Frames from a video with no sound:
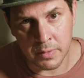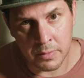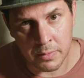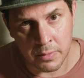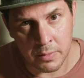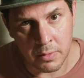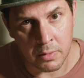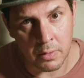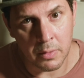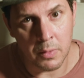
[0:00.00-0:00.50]

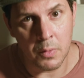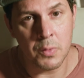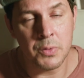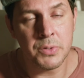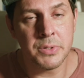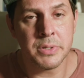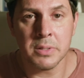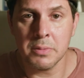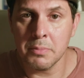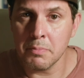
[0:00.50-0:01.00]
your
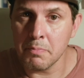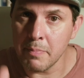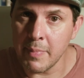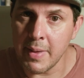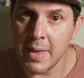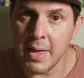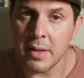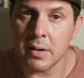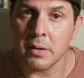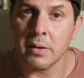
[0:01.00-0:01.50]
lotion
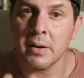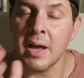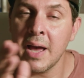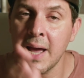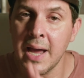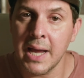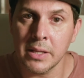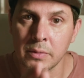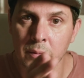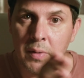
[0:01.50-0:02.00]
better
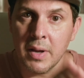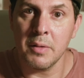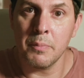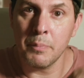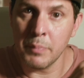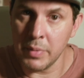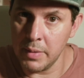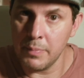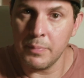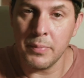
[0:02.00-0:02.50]

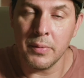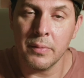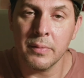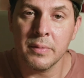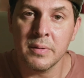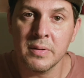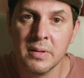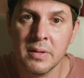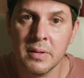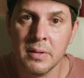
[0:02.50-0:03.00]
hydrate people.
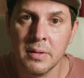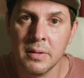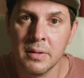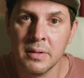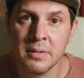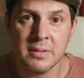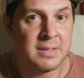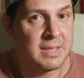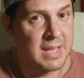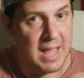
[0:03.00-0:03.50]

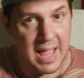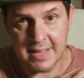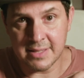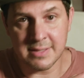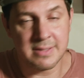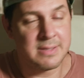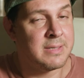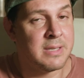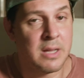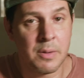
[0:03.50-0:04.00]

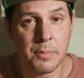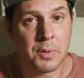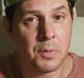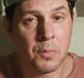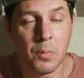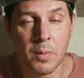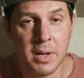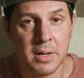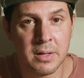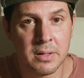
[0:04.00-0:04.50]
That's number
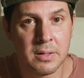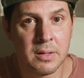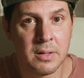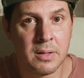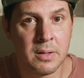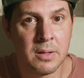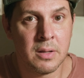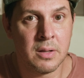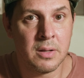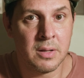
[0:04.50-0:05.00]
one.
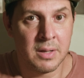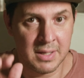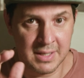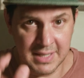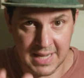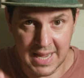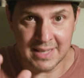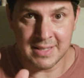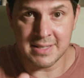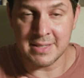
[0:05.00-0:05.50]

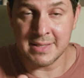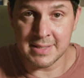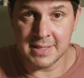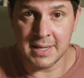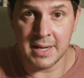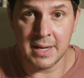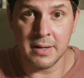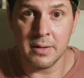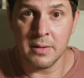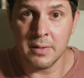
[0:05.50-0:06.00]
Get this
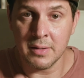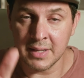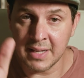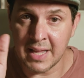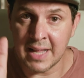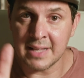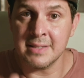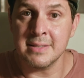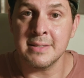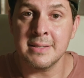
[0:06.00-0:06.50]
done.
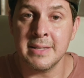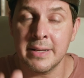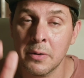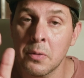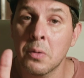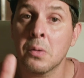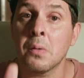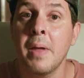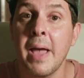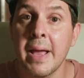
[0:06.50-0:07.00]
Get this done
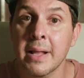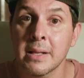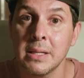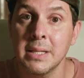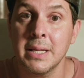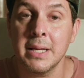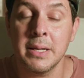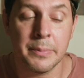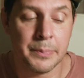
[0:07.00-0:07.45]
correctly.